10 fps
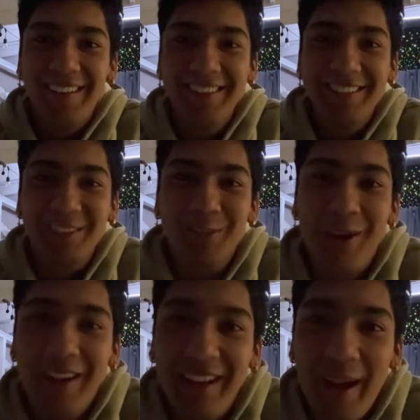I was just
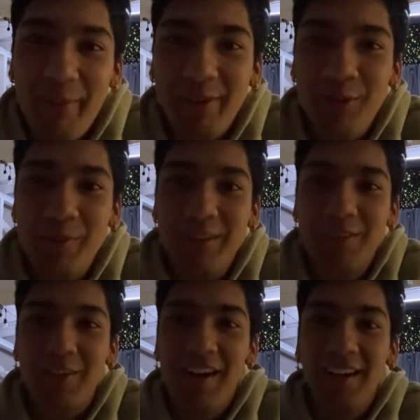running, having too
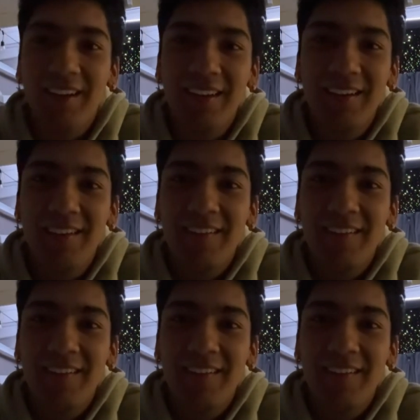much fun.